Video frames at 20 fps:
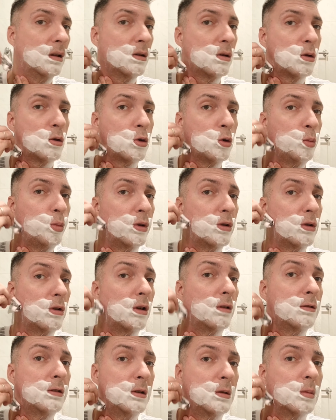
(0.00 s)
super
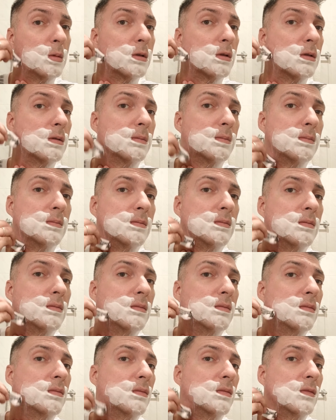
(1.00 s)
comfortable
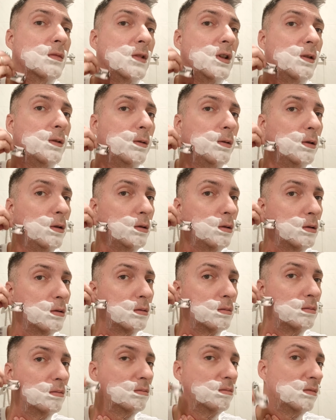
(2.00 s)
if you
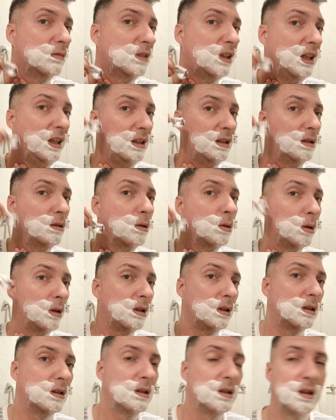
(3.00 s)
like
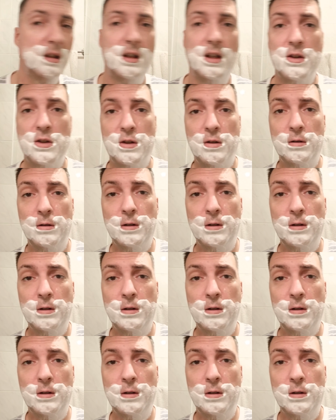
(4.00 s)
going against the